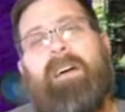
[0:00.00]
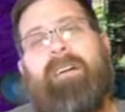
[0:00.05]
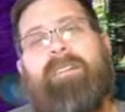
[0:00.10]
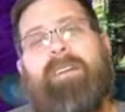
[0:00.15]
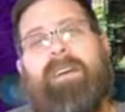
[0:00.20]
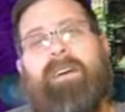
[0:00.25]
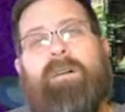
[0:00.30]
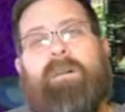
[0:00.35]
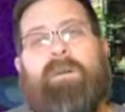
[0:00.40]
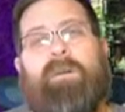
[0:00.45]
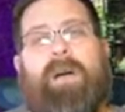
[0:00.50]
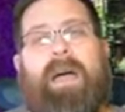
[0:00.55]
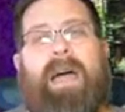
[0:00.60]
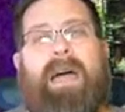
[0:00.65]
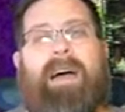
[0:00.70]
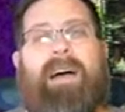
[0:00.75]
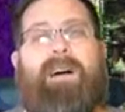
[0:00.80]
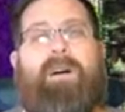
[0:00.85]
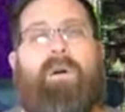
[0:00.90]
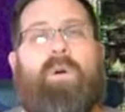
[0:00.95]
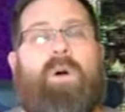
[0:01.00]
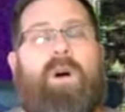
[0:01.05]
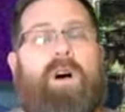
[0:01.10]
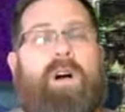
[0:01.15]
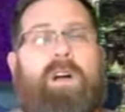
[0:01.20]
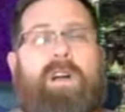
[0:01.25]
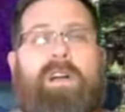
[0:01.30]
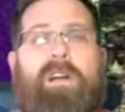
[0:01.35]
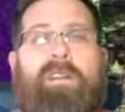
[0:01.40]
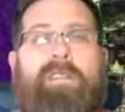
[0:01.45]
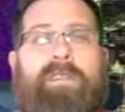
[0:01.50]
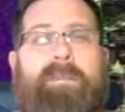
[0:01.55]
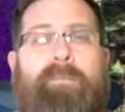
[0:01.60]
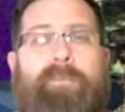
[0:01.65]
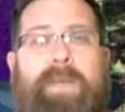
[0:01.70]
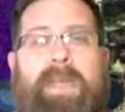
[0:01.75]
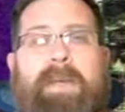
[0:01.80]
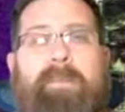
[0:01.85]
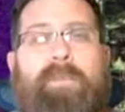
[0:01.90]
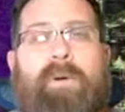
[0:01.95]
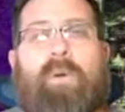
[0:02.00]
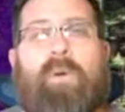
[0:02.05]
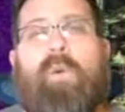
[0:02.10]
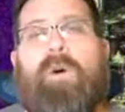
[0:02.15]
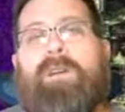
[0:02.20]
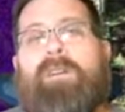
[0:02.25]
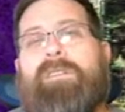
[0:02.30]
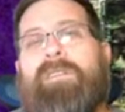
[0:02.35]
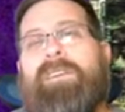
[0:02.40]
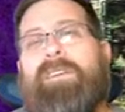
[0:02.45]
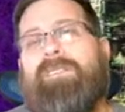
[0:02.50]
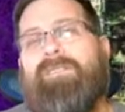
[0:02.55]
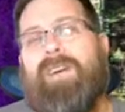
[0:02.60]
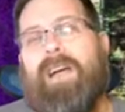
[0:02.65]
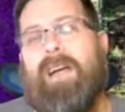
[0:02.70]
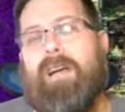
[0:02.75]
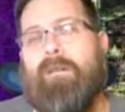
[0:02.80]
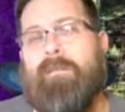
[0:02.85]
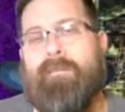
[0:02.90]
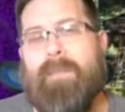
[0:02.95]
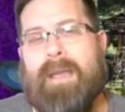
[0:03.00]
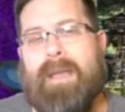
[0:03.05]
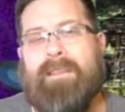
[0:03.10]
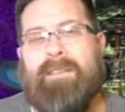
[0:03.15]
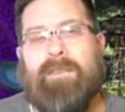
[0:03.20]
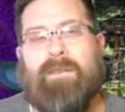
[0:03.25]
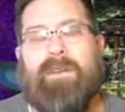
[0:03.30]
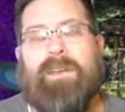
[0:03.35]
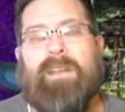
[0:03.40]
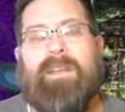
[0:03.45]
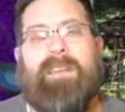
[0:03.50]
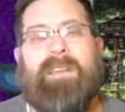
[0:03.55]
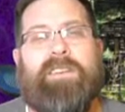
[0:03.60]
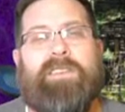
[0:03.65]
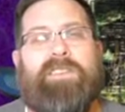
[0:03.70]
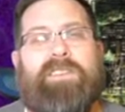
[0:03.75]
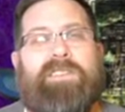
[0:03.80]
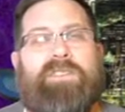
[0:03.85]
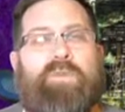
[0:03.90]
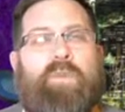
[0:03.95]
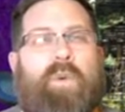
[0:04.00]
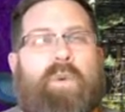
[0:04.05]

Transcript: You know, how are the people? What are the environmental conditions?